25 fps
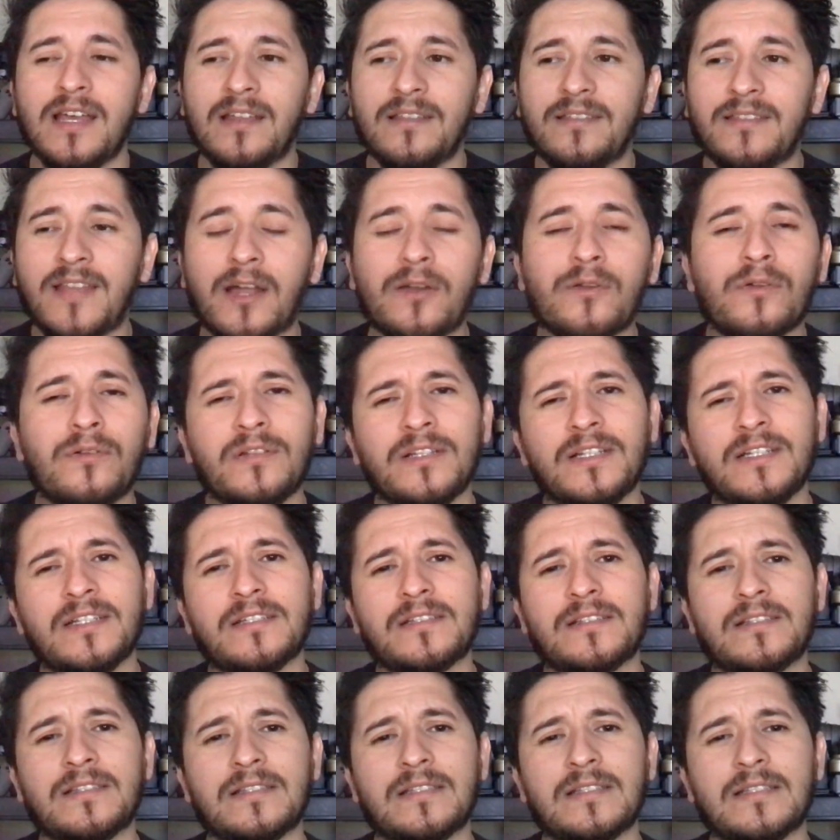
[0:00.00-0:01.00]
Not only
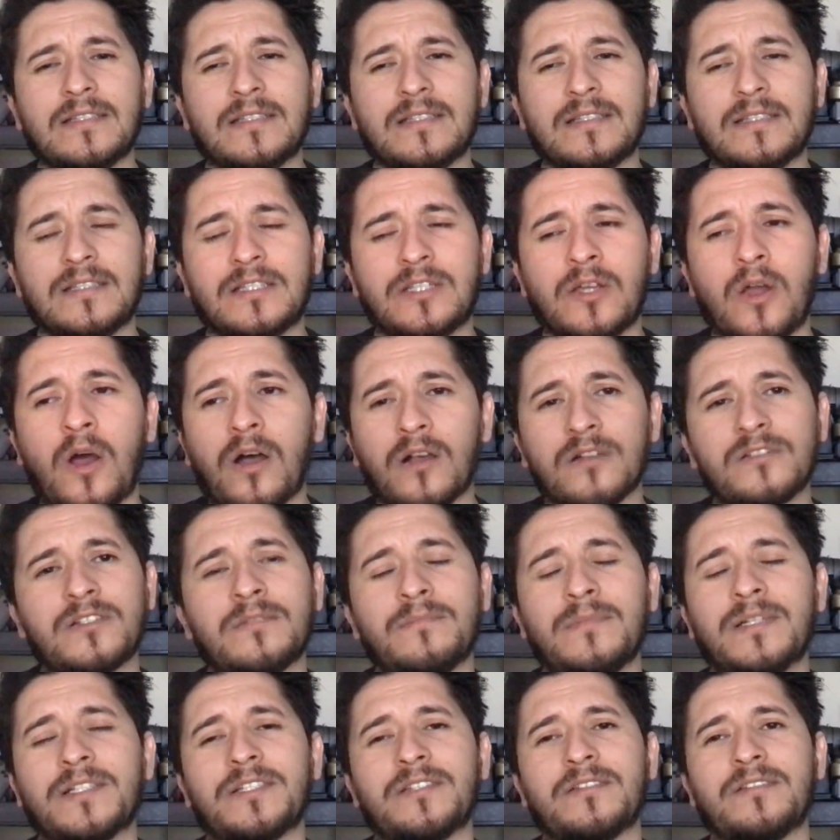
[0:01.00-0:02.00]
to also
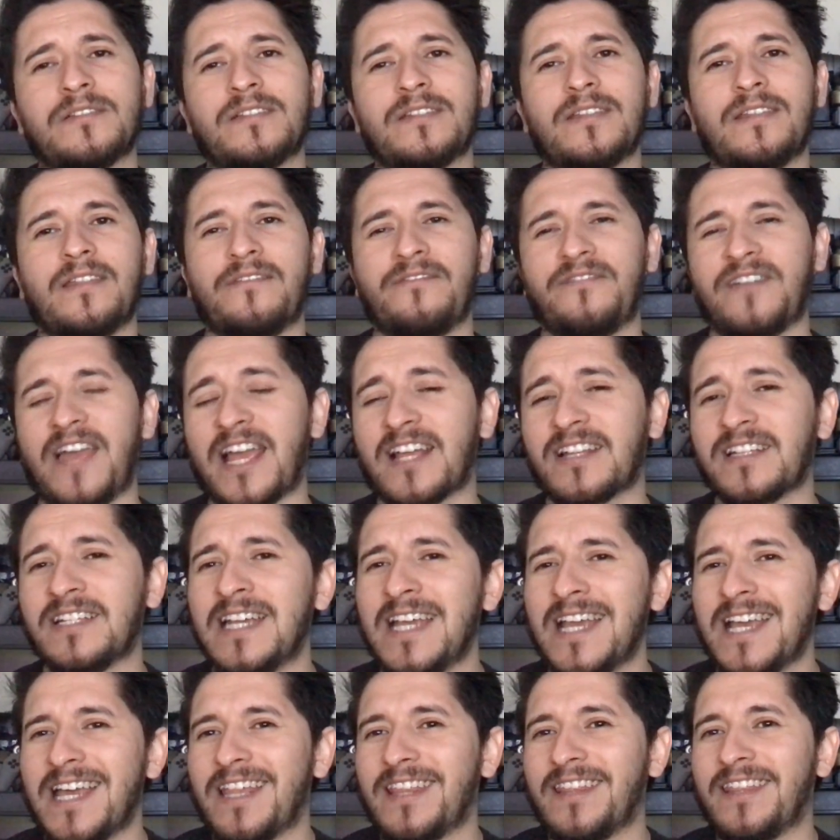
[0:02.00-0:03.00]
mention to the fact
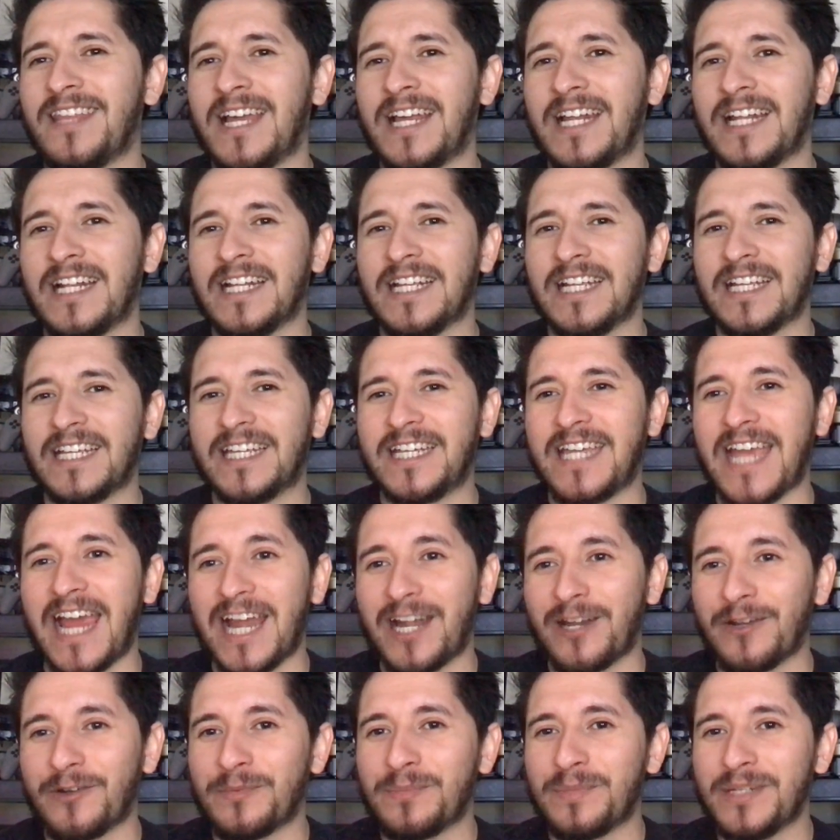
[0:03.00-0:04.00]
that
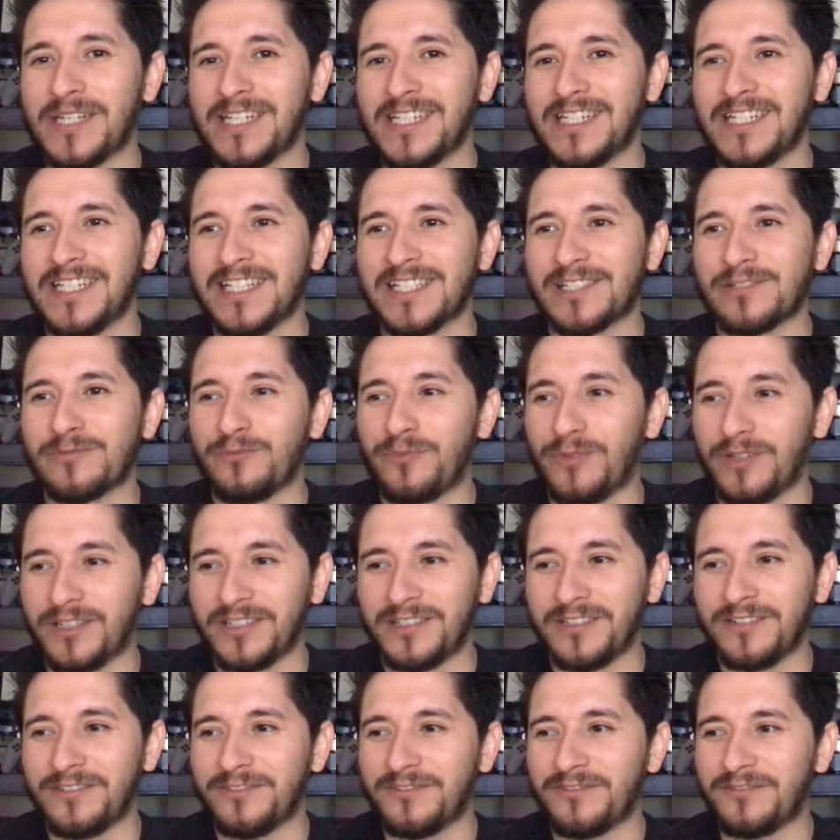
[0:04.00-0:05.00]
Caterpie is one
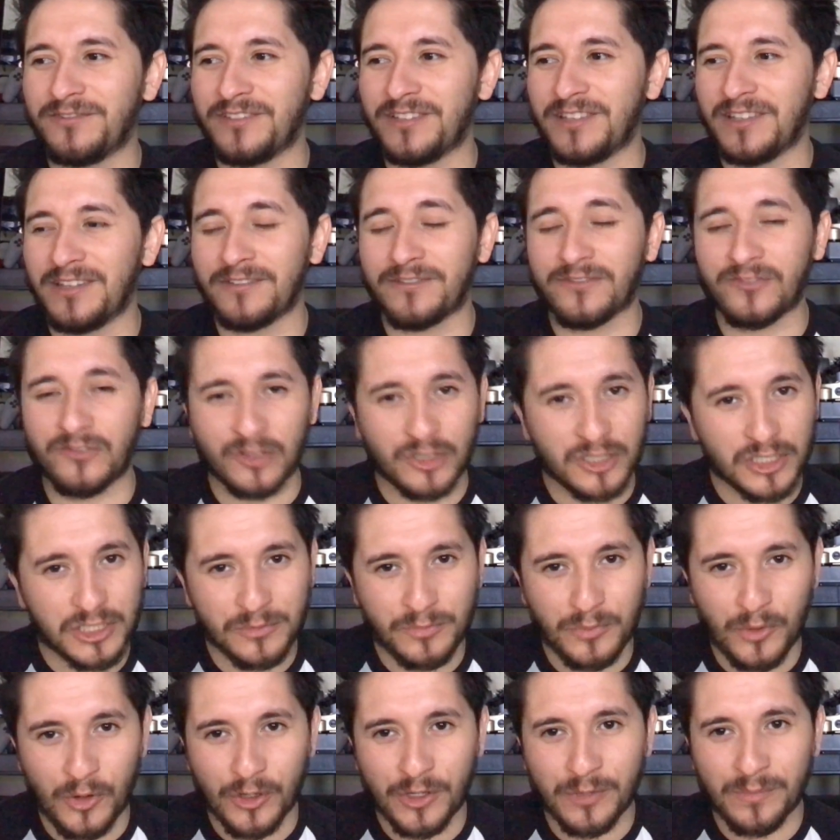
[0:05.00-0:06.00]
of the
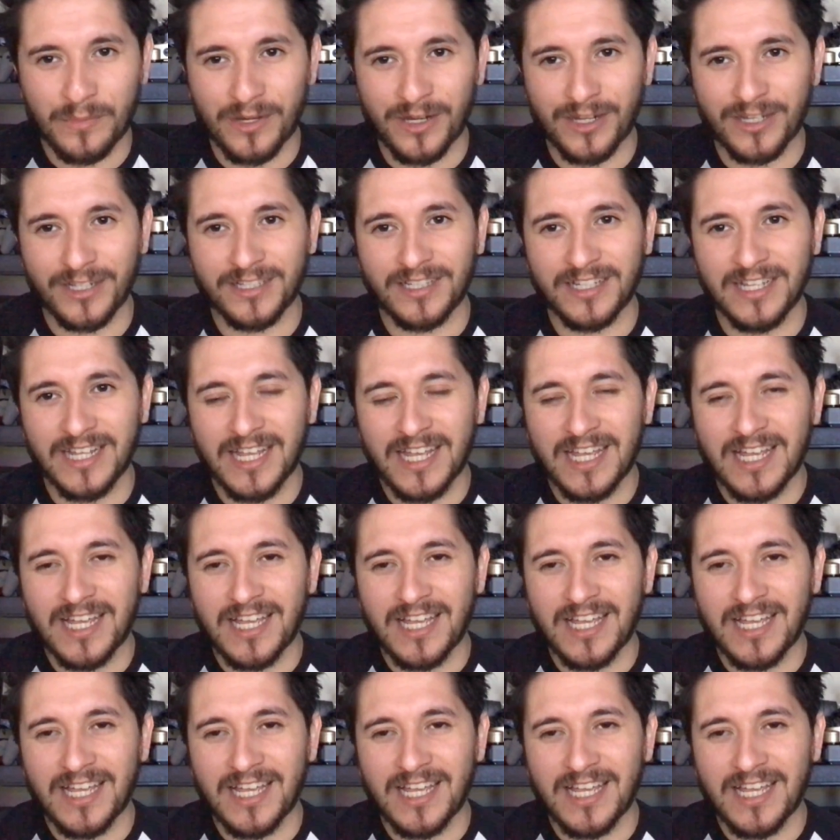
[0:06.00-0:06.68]
first Pokemon